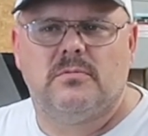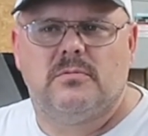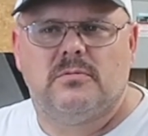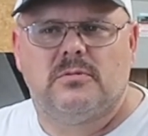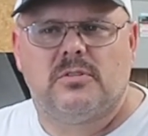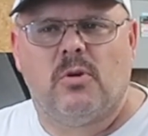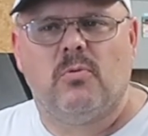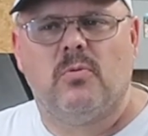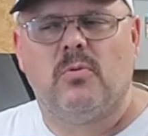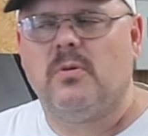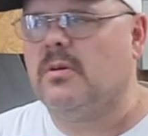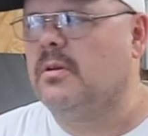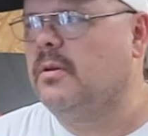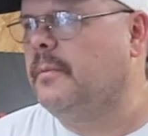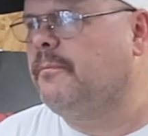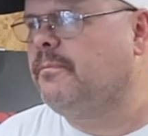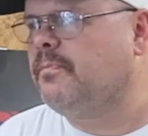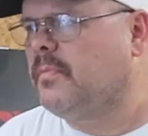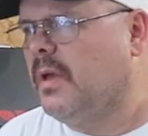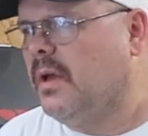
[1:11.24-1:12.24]
So
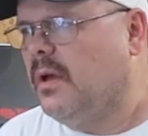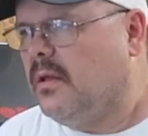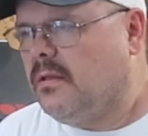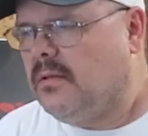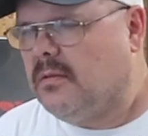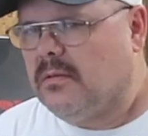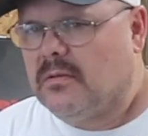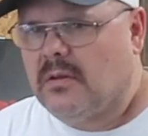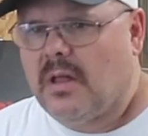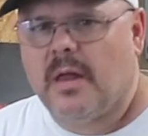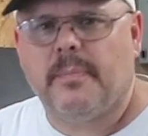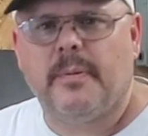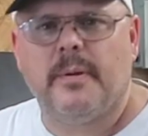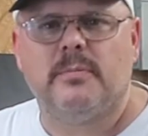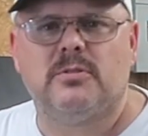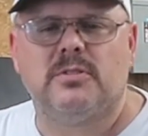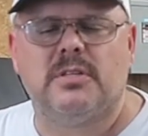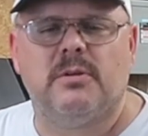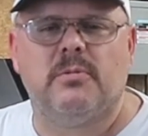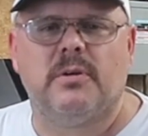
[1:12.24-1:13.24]
a lot of
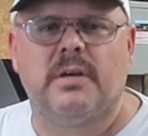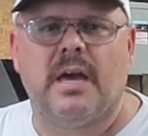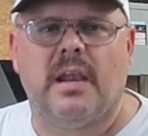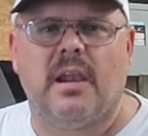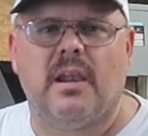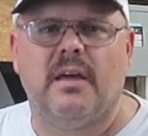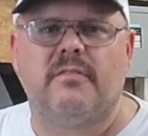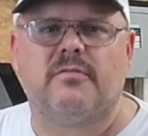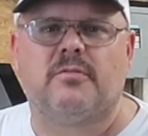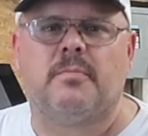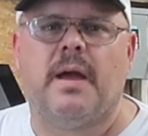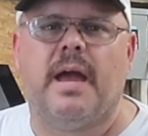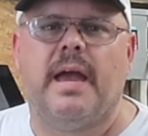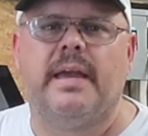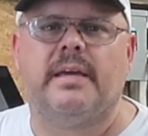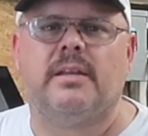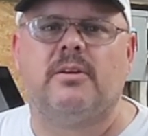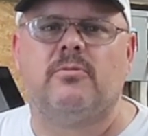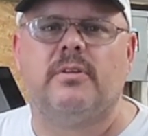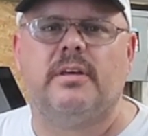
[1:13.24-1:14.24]
people said we kind of left them
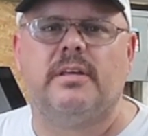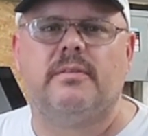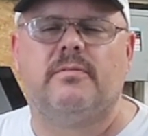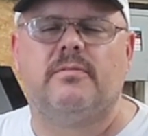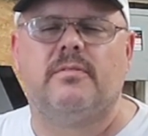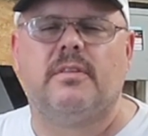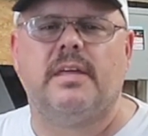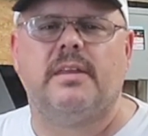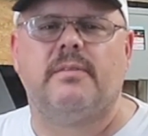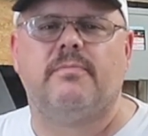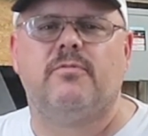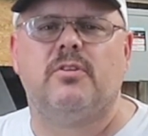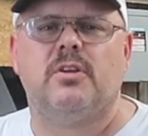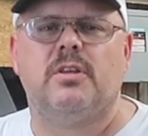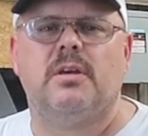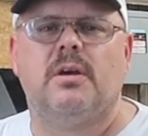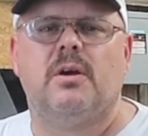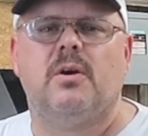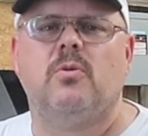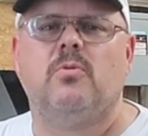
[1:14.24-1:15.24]
hanging on that
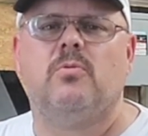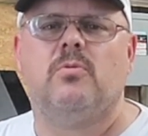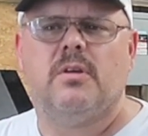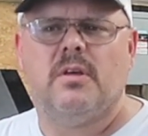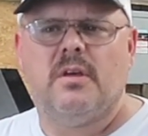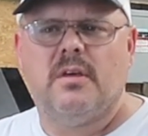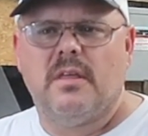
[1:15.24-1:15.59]
video.